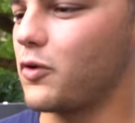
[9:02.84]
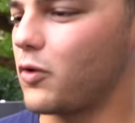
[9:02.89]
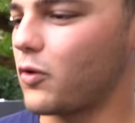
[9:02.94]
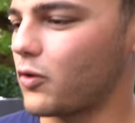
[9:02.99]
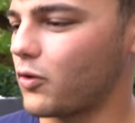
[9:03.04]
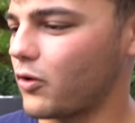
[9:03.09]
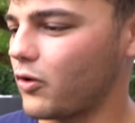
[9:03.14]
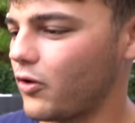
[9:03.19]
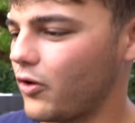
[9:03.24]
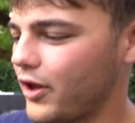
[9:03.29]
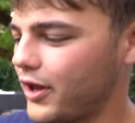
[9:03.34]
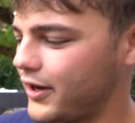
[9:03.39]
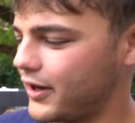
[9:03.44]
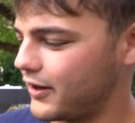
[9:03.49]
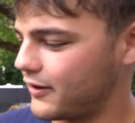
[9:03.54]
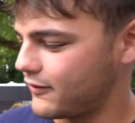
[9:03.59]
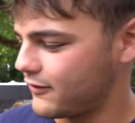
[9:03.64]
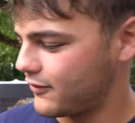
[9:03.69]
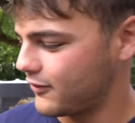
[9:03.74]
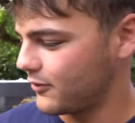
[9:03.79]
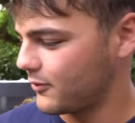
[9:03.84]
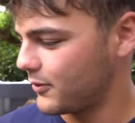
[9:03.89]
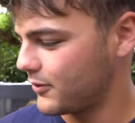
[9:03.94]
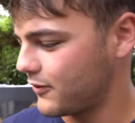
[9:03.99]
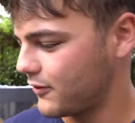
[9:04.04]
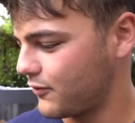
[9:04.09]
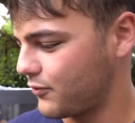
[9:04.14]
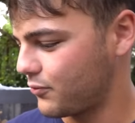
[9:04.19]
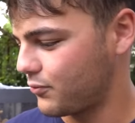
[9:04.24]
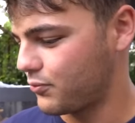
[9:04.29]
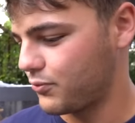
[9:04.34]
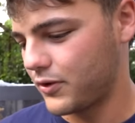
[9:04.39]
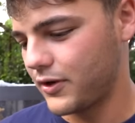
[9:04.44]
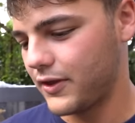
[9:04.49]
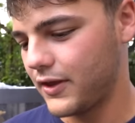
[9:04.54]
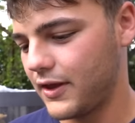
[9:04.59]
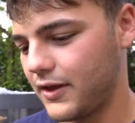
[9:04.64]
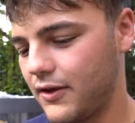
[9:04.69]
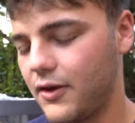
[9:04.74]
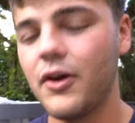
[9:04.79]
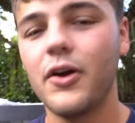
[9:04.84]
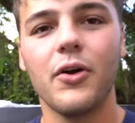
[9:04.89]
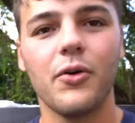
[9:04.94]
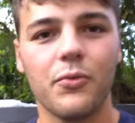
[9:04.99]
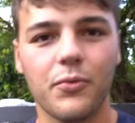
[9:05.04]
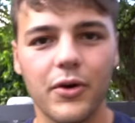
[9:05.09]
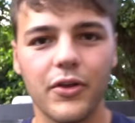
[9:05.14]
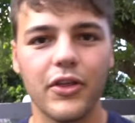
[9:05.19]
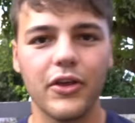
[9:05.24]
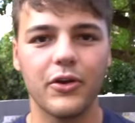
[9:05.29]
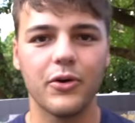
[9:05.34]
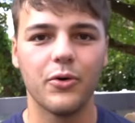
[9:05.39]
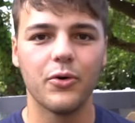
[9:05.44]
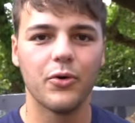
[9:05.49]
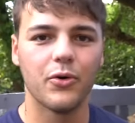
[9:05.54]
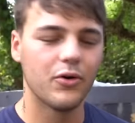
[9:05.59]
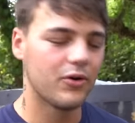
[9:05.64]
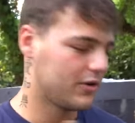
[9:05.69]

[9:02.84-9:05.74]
coral in it too, which is really, really cool.